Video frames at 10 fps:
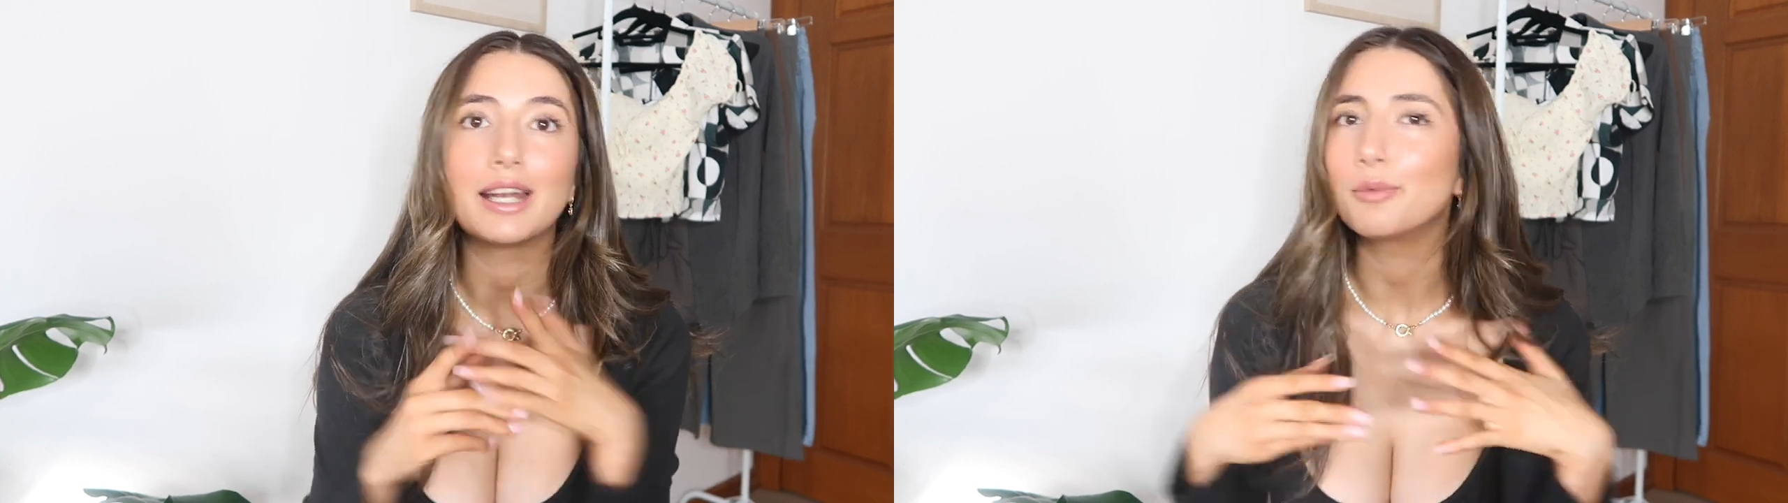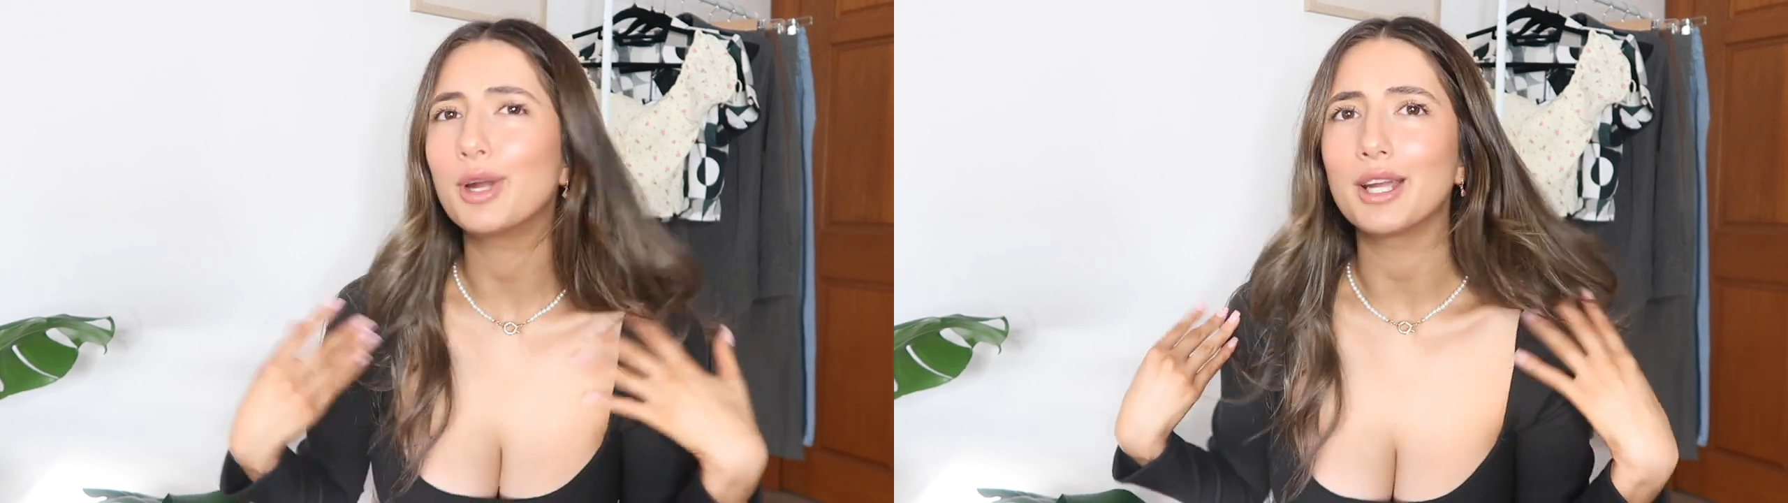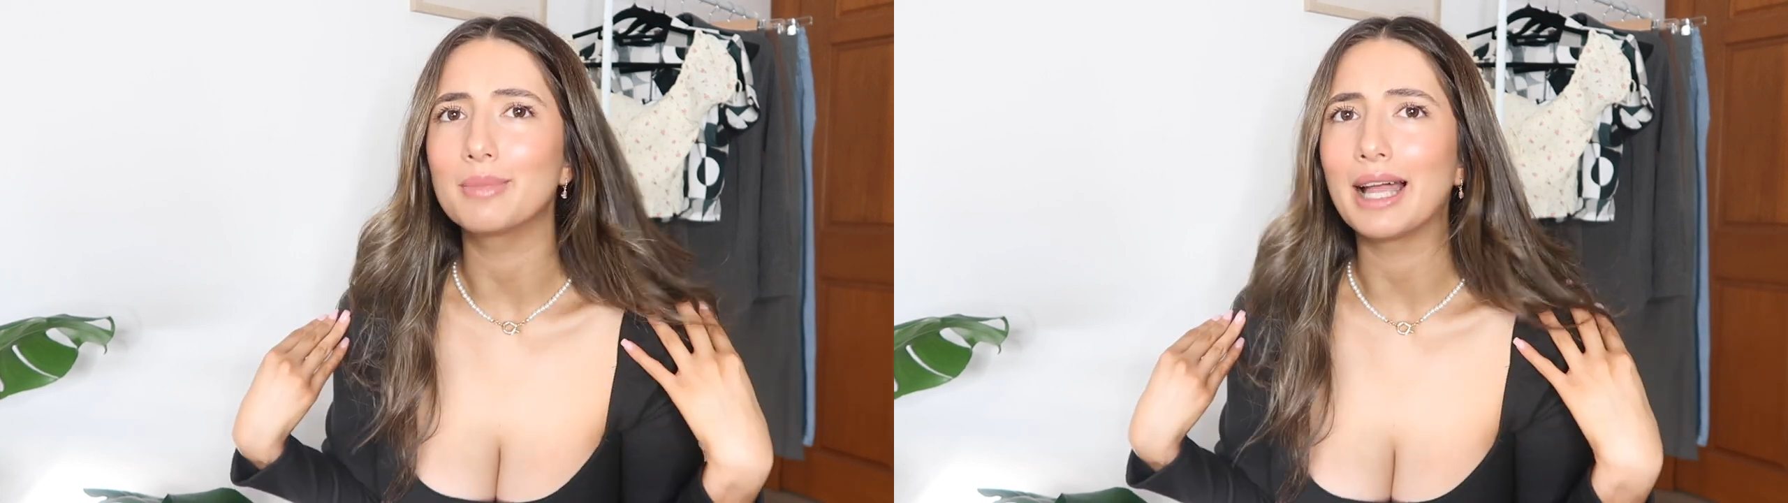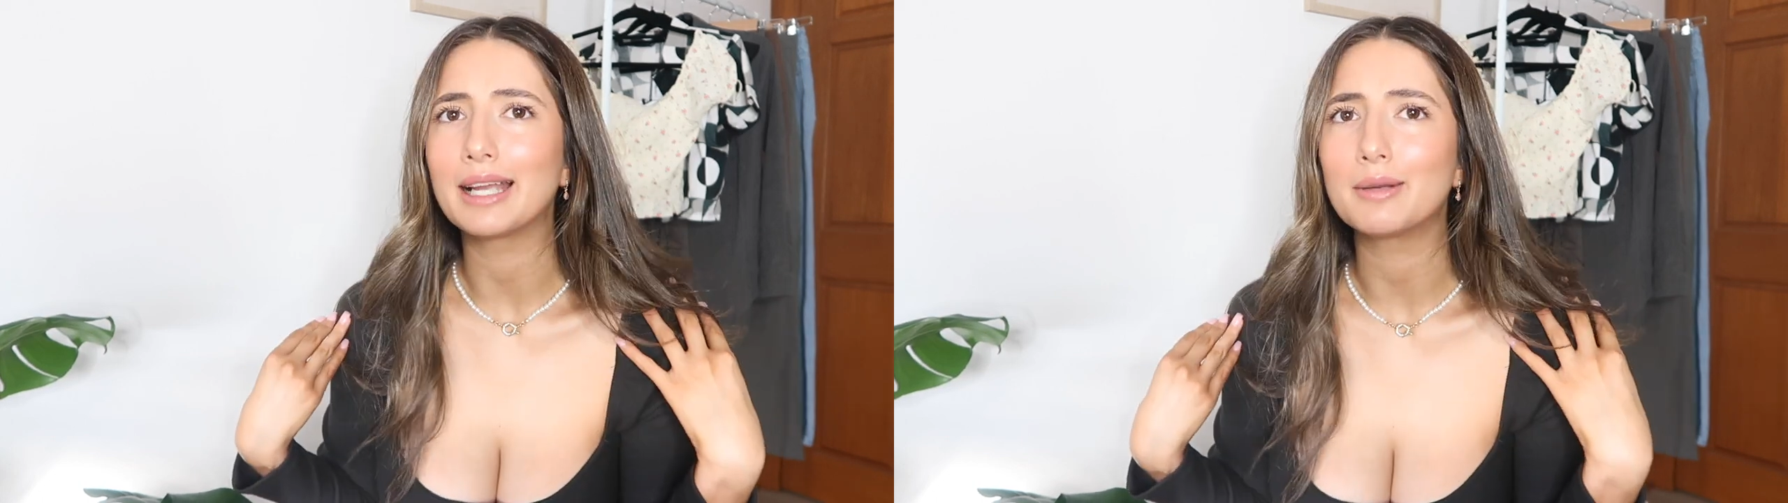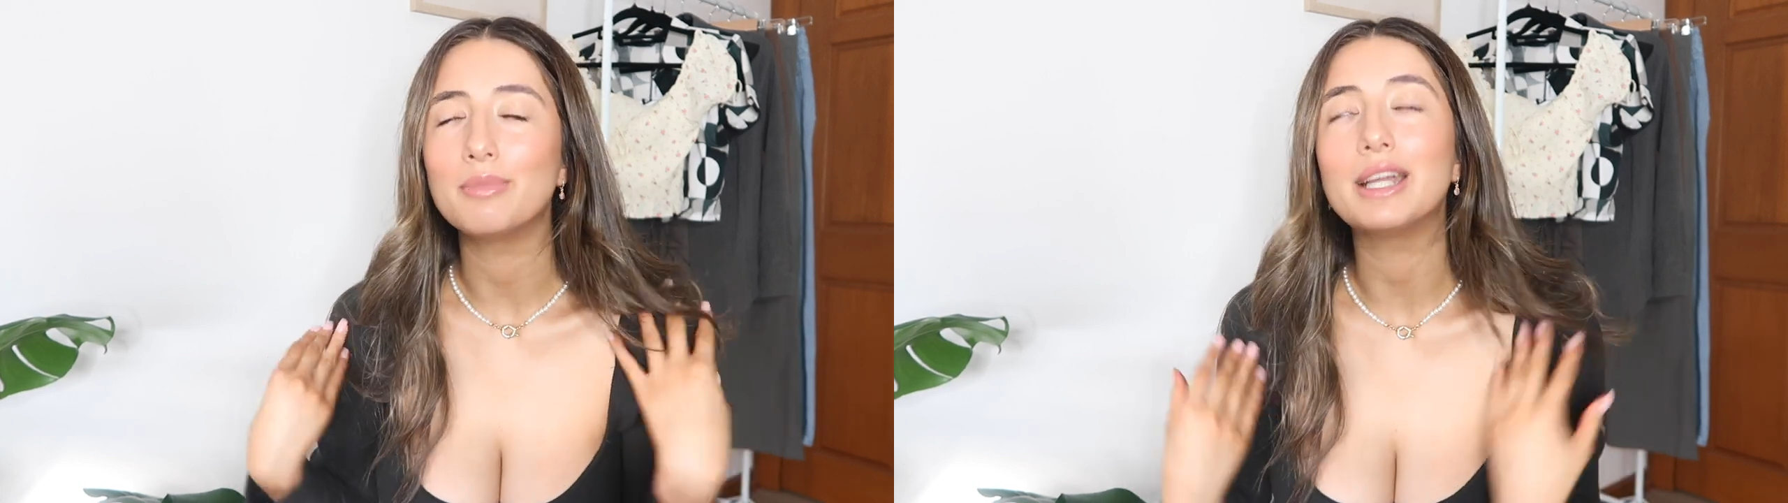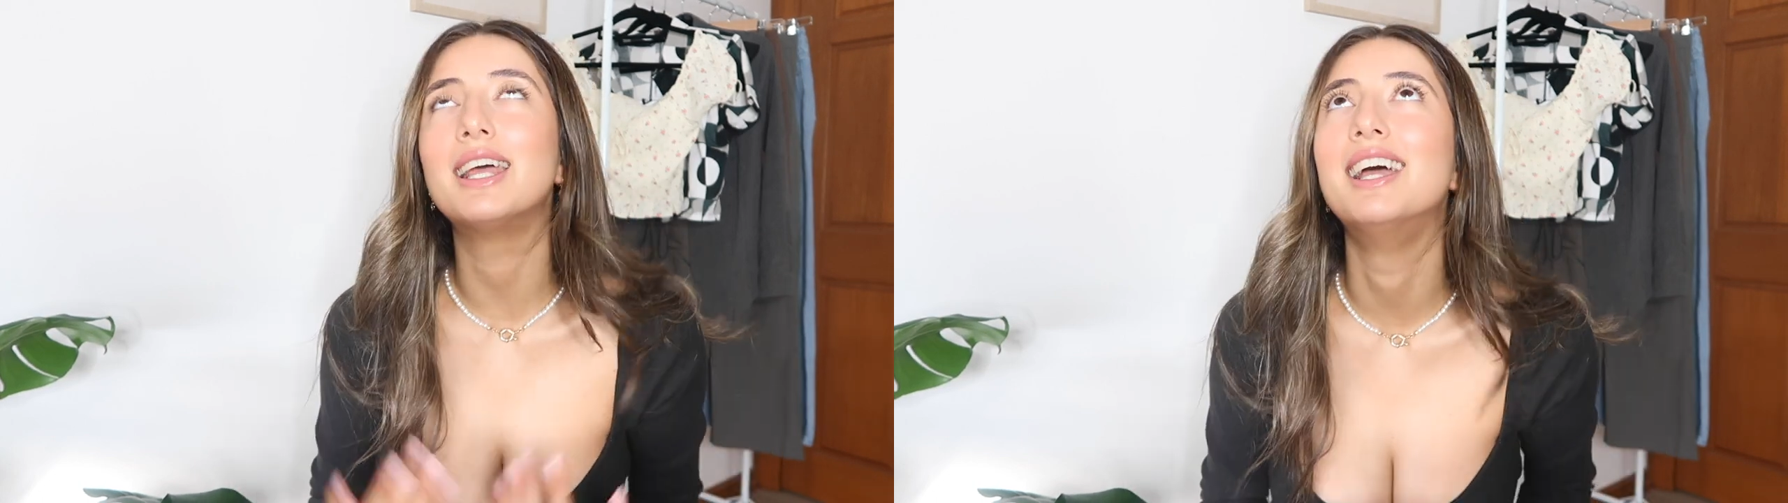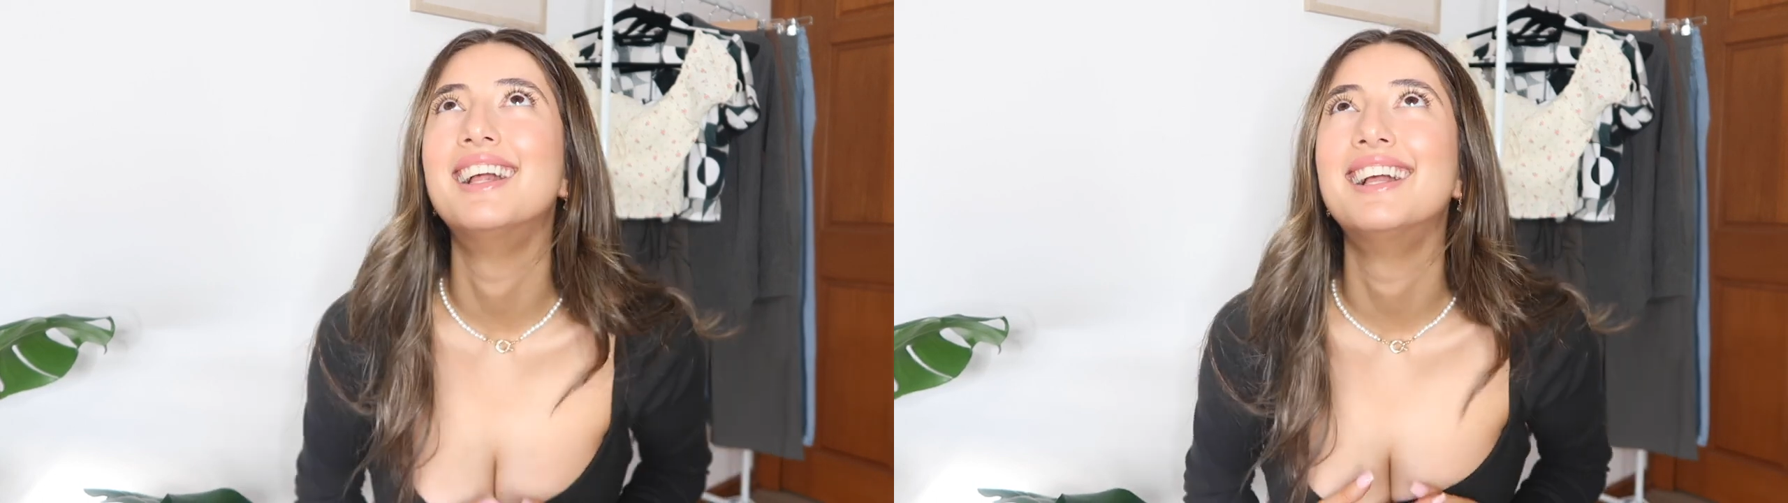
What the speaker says: and I'm wearing black, but